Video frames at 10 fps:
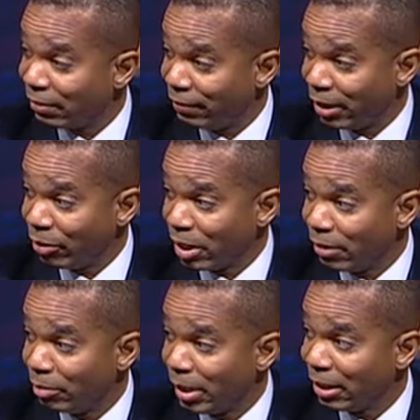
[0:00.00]
our federal
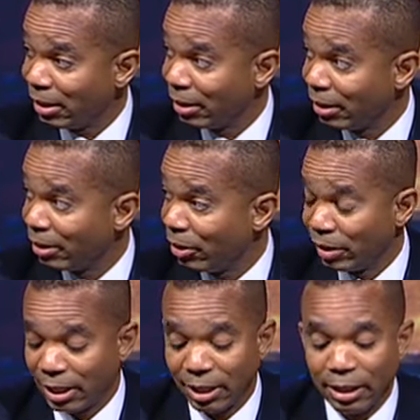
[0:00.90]
government,
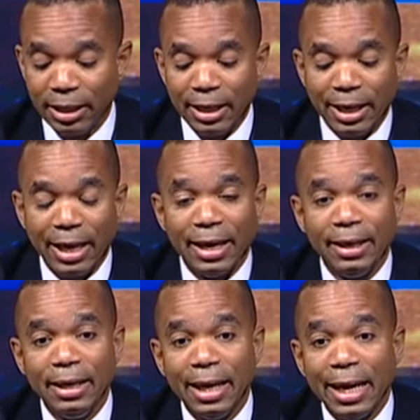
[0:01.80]
okay?
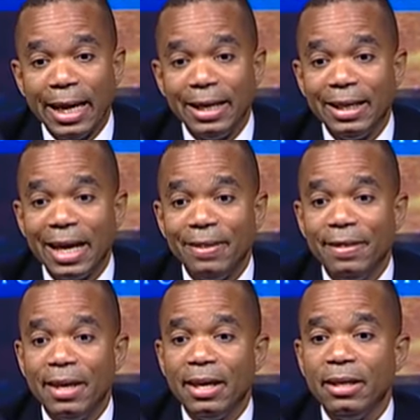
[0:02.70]
Yep. And
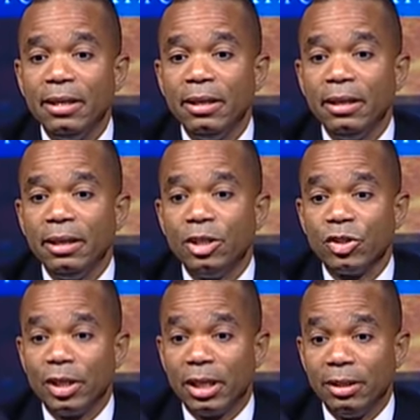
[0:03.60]
then
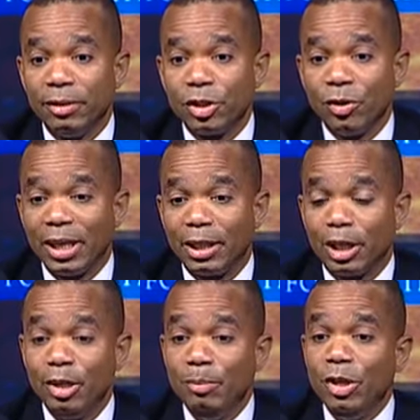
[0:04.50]
so that the
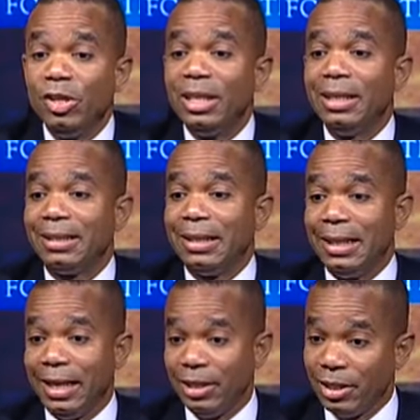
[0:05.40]
community is
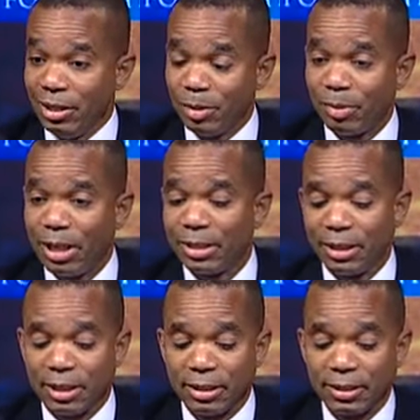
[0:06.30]
engaged in this
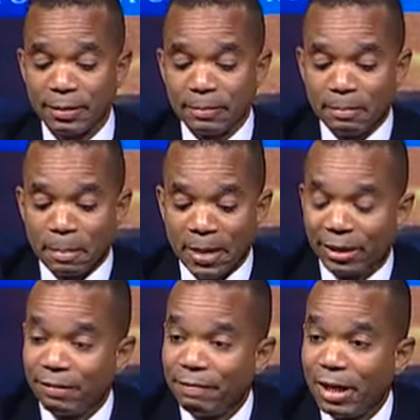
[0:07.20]
process,
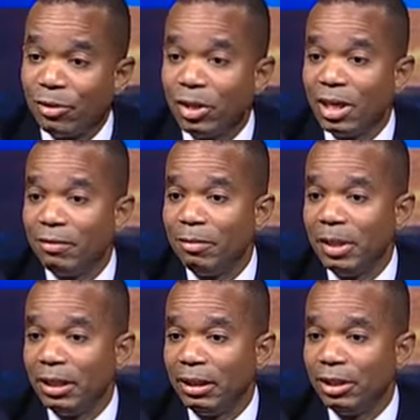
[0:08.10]
that the federal
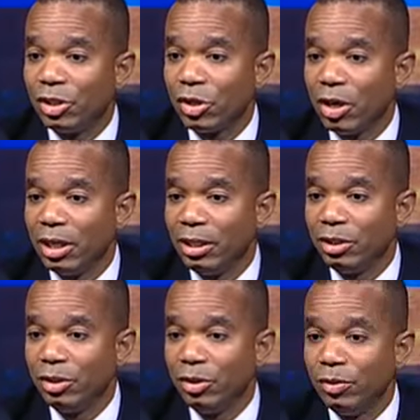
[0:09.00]
government is starting
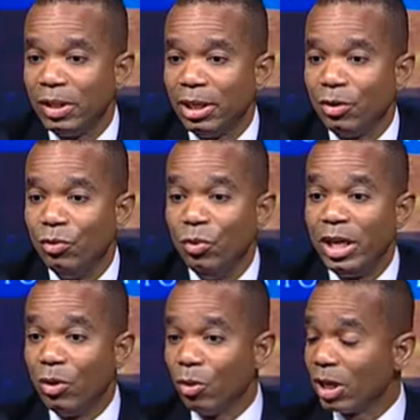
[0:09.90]
to
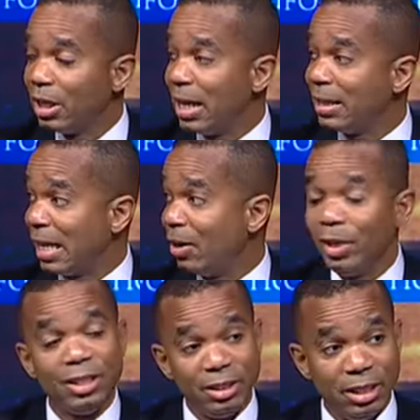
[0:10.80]
reorganize how
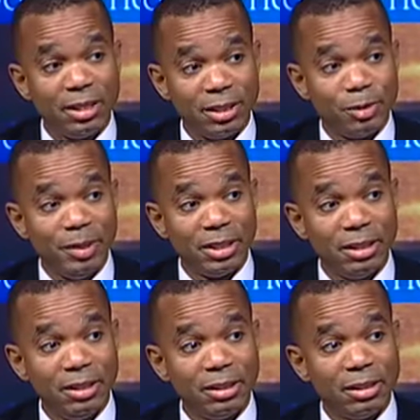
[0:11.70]
it does its
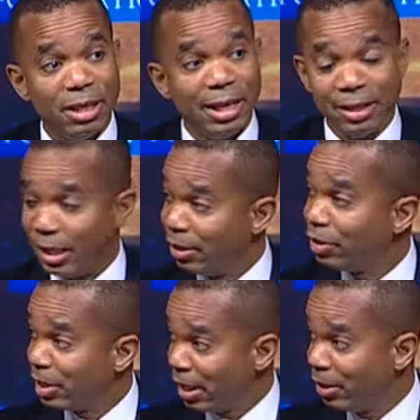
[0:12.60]
business. Yeah. I
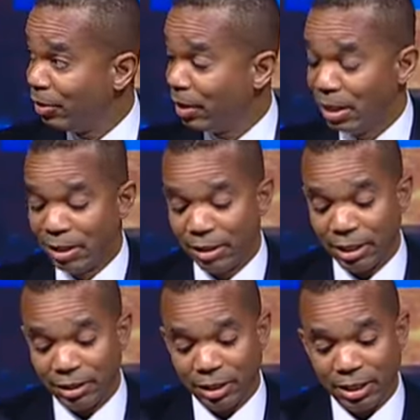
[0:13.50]
understand,
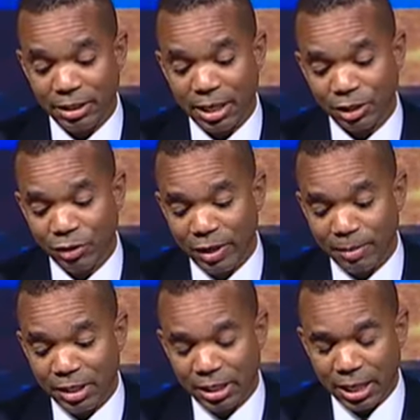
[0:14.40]
as Dr.
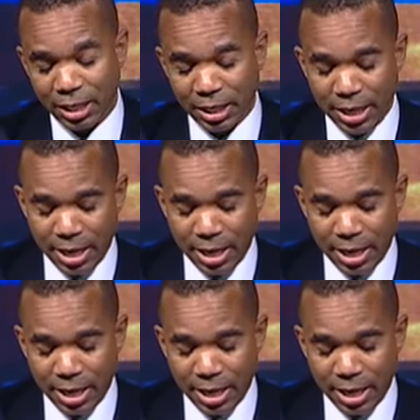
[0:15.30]
Graham is saying,